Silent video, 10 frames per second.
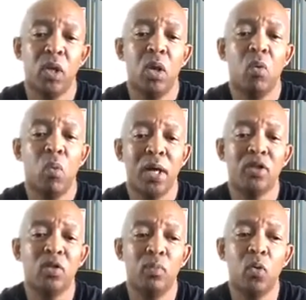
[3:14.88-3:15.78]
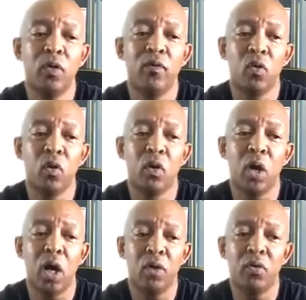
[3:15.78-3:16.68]
Watch the movie for
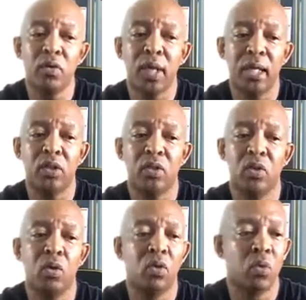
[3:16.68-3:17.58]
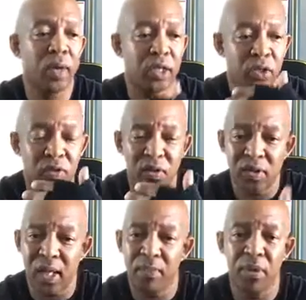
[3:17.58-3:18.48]
other things. Courageous, the
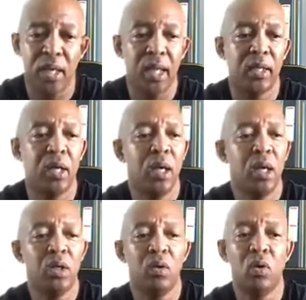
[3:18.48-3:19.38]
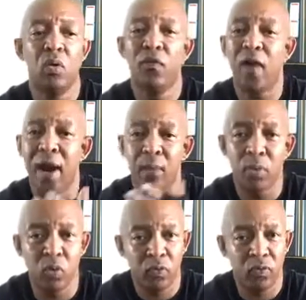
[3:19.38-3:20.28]
same thing.
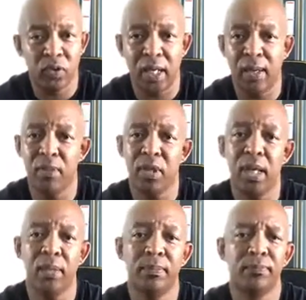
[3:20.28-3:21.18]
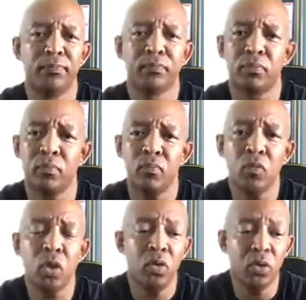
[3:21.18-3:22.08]
Fireproof, same thing.
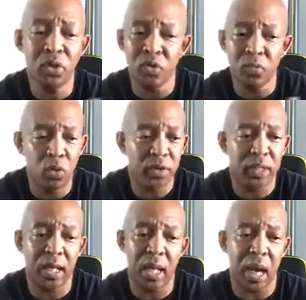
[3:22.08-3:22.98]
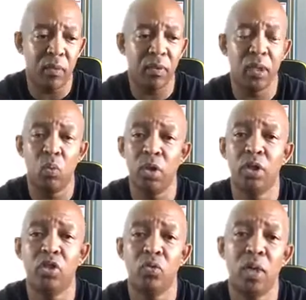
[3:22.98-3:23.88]
And these are movies that I really
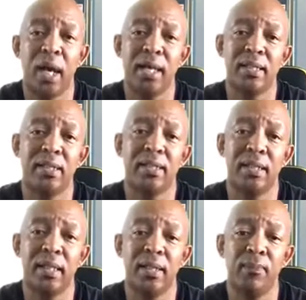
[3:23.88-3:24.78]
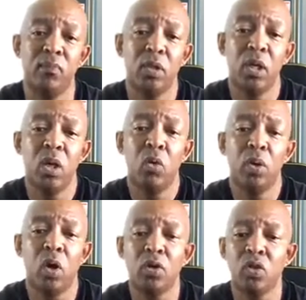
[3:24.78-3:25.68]
wanted you guys to see. We
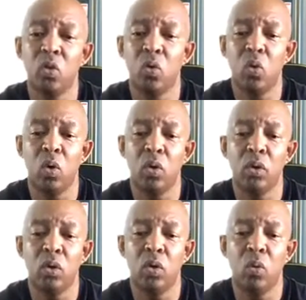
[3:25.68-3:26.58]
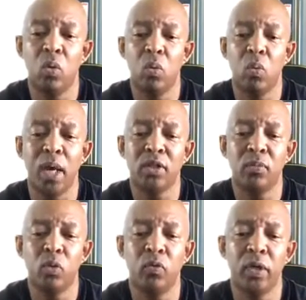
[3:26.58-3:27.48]
also, watch a
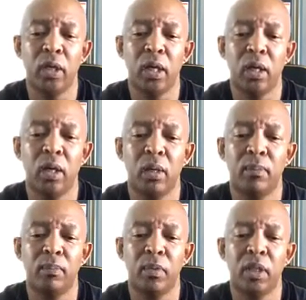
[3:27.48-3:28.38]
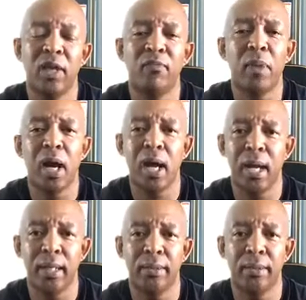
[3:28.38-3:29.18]
movie, Left Behind,